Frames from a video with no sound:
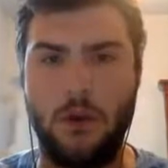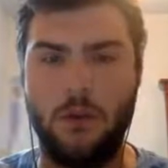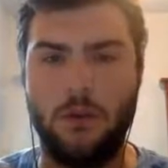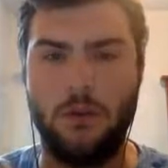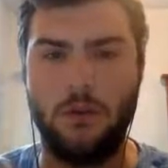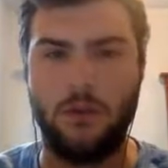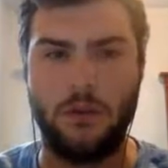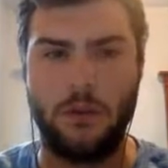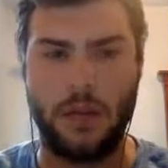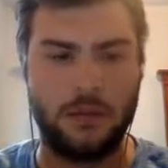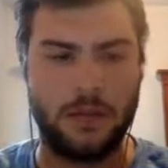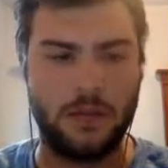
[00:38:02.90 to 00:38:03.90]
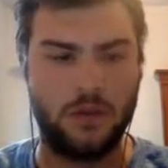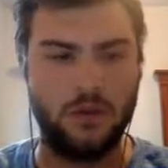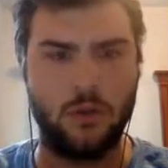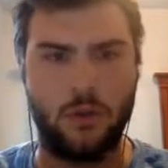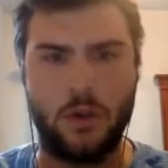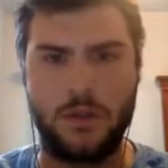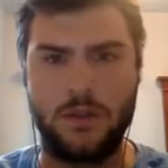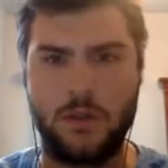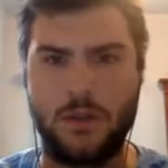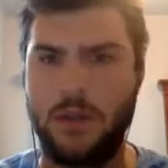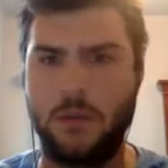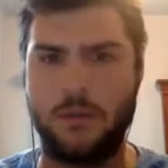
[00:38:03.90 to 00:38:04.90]
then I'm down 2-1, so I
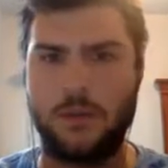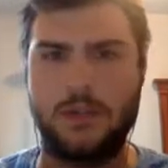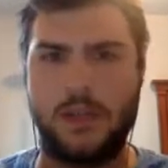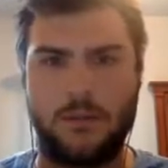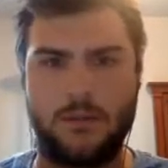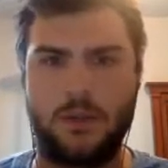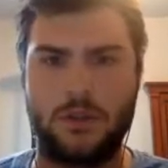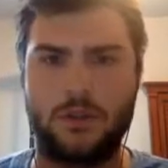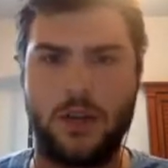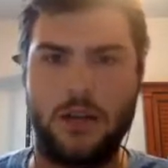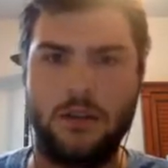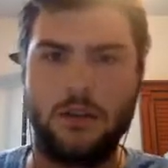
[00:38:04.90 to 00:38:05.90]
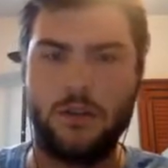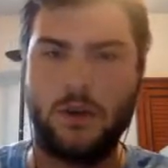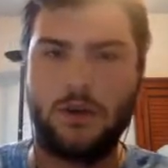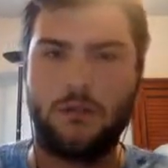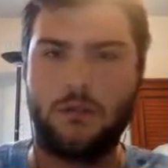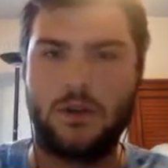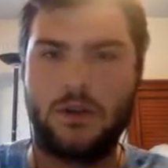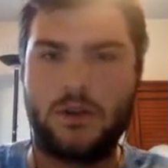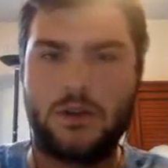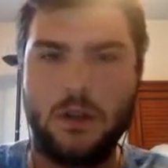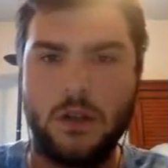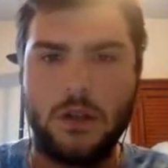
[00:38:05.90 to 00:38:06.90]
think it was safer to try it this way
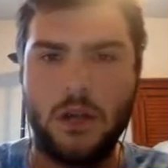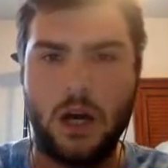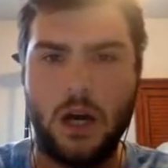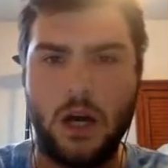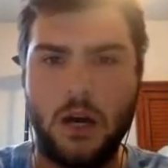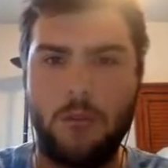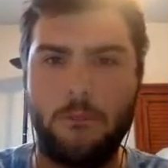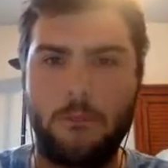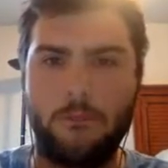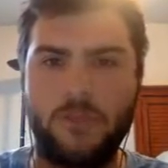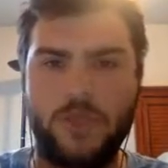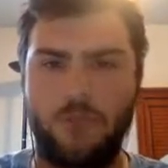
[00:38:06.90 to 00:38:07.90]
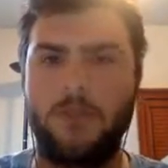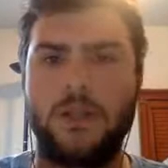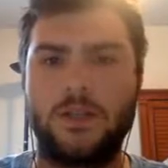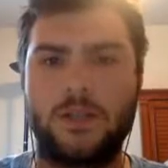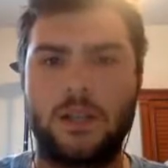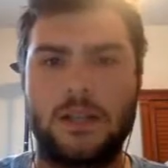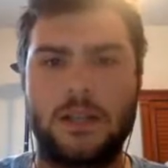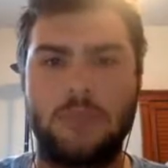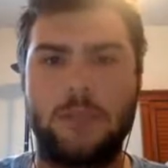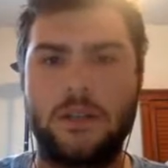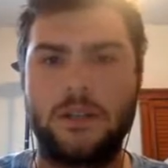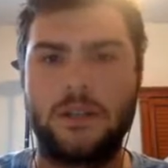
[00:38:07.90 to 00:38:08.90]
first. Just because, like I said,
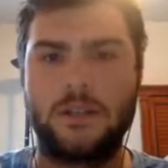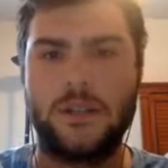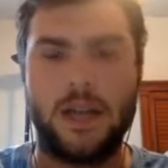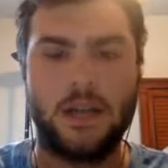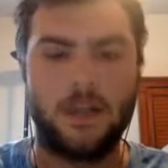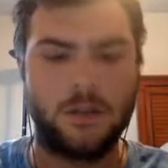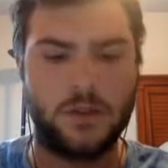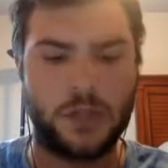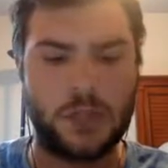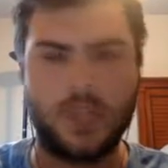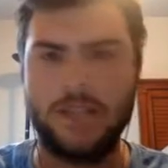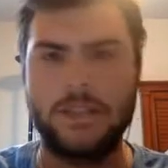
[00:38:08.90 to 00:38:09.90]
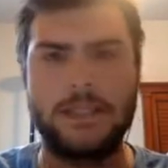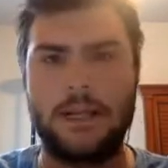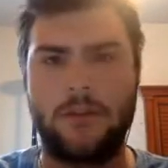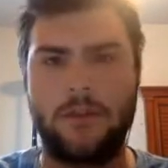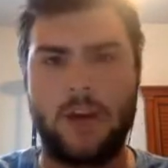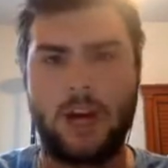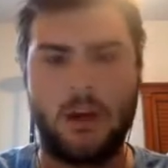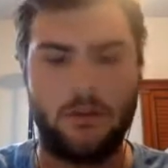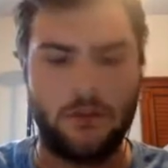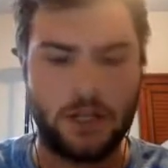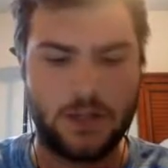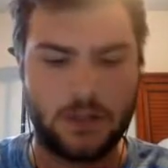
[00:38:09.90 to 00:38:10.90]
based on his set, there's a good chance he didn't have knockoff
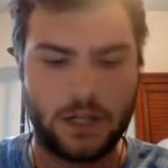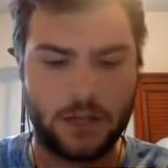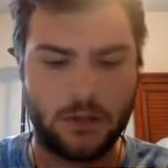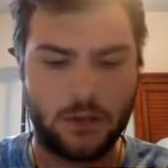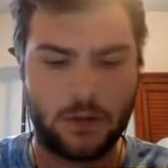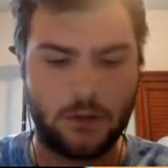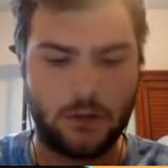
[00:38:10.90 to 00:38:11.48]
or Night Slash or whatever,